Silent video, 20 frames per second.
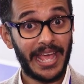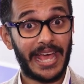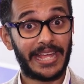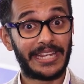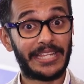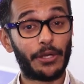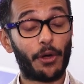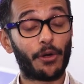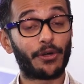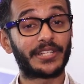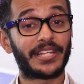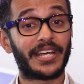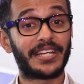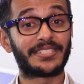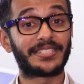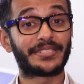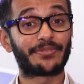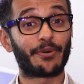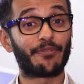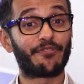and the
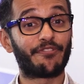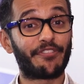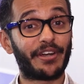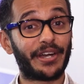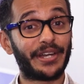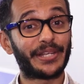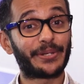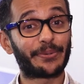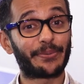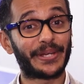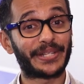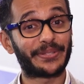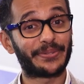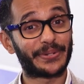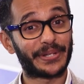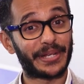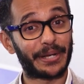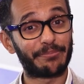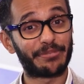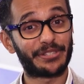organizers were very quick
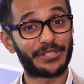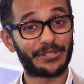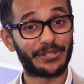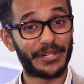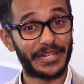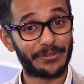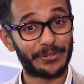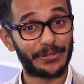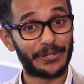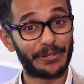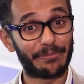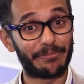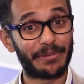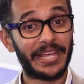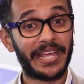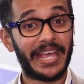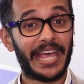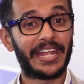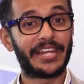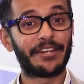to come straight to him
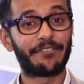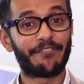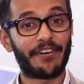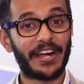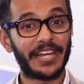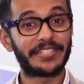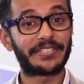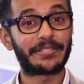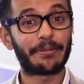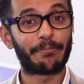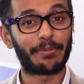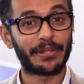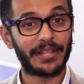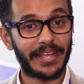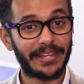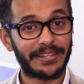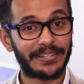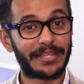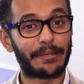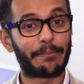and advise him
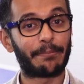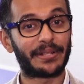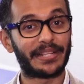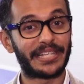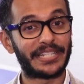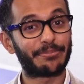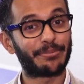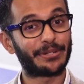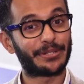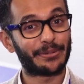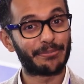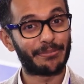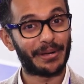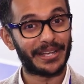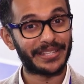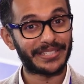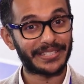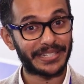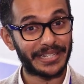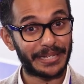politely, please put your
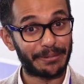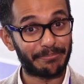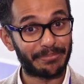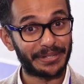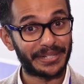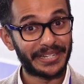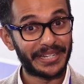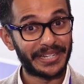mask up.